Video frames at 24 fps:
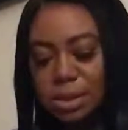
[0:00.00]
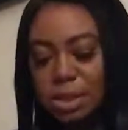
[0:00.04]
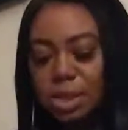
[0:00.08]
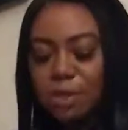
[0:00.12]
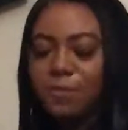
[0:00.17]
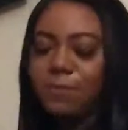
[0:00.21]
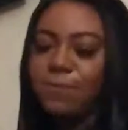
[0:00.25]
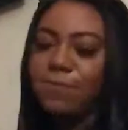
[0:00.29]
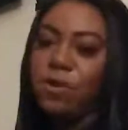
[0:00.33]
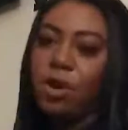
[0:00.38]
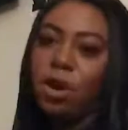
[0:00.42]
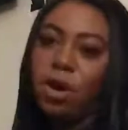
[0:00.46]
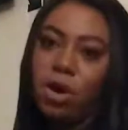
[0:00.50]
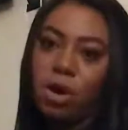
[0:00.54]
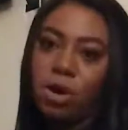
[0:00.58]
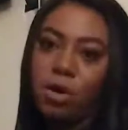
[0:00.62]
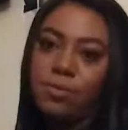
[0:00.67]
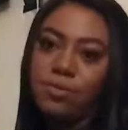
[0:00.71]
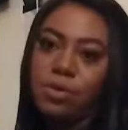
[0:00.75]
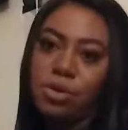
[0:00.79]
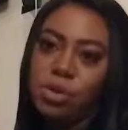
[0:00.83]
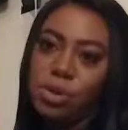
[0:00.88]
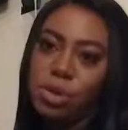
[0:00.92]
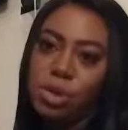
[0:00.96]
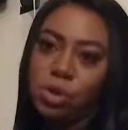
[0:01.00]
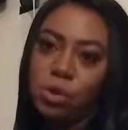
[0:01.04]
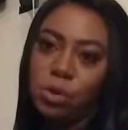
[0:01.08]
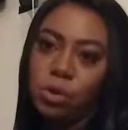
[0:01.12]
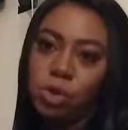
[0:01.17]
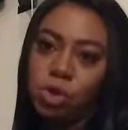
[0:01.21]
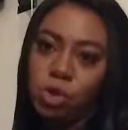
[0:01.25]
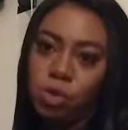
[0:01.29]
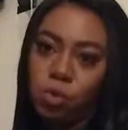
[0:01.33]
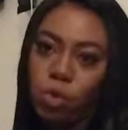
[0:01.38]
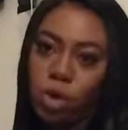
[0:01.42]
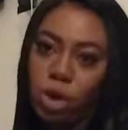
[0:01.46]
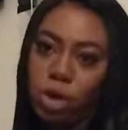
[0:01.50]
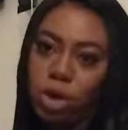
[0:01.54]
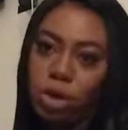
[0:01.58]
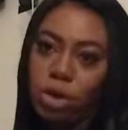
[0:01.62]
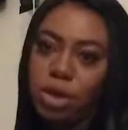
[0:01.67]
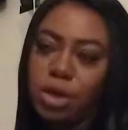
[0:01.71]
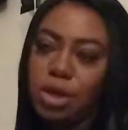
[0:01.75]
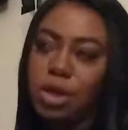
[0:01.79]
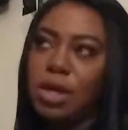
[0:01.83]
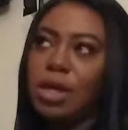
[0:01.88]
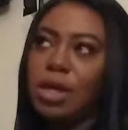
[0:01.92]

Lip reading: involved in social work?